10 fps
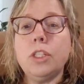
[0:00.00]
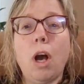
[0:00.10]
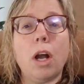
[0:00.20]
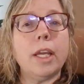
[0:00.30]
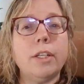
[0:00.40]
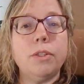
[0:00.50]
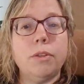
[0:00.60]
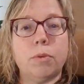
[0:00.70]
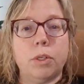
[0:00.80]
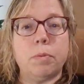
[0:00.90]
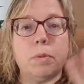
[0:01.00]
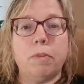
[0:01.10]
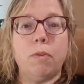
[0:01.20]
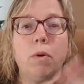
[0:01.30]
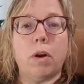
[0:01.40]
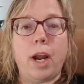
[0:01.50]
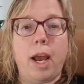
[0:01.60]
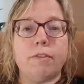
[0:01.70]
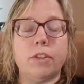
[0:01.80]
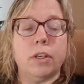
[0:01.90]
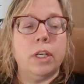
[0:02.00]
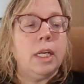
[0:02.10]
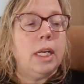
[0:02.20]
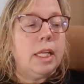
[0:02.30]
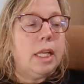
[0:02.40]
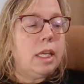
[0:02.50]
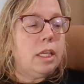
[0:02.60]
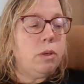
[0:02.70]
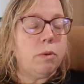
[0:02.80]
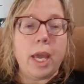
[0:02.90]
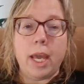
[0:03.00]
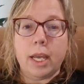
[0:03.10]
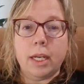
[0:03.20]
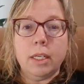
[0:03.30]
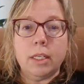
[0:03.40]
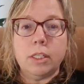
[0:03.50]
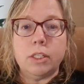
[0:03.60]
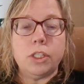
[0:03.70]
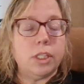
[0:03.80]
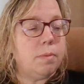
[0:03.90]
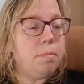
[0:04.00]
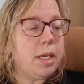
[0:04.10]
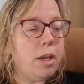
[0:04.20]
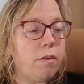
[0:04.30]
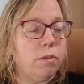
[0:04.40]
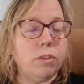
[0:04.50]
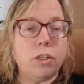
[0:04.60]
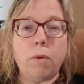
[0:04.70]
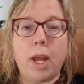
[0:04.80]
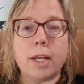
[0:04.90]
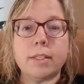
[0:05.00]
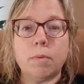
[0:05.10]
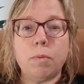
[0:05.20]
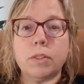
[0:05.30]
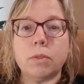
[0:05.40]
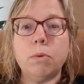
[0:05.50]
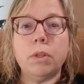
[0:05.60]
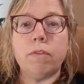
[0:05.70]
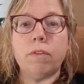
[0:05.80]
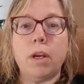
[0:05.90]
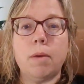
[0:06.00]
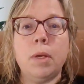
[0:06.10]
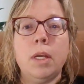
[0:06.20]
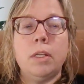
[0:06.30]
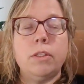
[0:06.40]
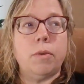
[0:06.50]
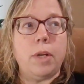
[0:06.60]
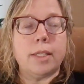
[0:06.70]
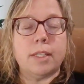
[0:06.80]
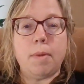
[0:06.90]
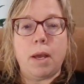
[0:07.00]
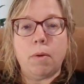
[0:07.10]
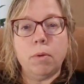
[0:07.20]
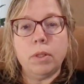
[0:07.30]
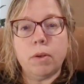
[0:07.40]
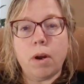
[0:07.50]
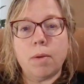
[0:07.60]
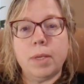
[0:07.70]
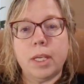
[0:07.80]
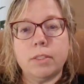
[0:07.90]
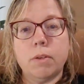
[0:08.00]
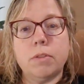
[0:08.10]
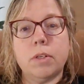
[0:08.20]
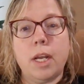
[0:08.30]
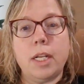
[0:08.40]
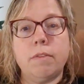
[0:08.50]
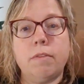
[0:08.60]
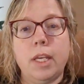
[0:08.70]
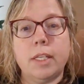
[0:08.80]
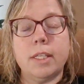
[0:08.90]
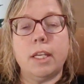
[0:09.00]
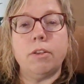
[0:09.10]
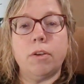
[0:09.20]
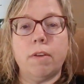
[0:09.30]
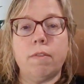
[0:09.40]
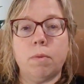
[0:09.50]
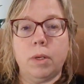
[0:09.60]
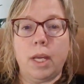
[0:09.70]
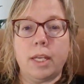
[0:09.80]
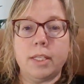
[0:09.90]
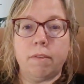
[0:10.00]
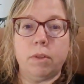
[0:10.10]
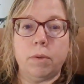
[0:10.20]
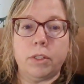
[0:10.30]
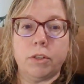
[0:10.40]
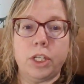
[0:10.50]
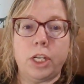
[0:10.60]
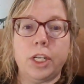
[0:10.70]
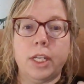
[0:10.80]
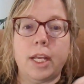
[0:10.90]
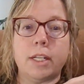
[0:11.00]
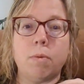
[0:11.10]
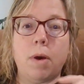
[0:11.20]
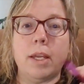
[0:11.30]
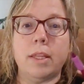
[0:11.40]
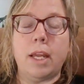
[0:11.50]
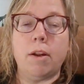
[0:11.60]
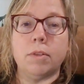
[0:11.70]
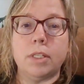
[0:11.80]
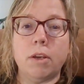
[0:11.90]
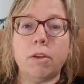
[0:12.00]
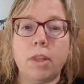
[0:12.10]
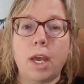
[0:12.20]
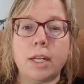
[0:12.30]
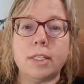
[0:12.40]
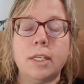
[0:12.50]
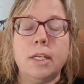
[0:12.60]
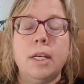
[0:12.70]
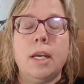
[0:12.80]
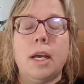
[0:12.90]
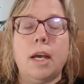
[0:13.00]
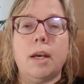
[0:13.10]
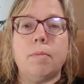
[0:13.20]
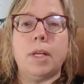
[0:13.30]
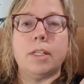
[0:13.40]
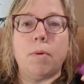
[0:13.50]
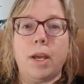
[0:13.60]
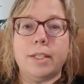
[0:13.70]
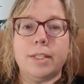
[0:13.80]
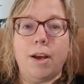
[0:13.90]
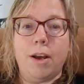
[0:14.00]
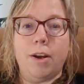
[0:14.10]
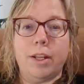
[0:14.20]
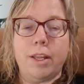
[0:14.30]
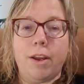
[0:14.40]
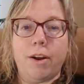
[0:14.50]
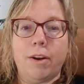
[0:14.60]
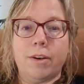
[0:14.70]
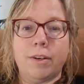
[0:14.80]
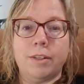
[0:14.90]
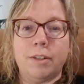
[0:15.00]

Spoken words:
Talking to the groups before or after, you can just be careful. Don't ask them what school they're from. Don't ask them how old they are because those are kinds of things that you don't even realize influence your judging. That's why they don't tell you that. That's why it's not on their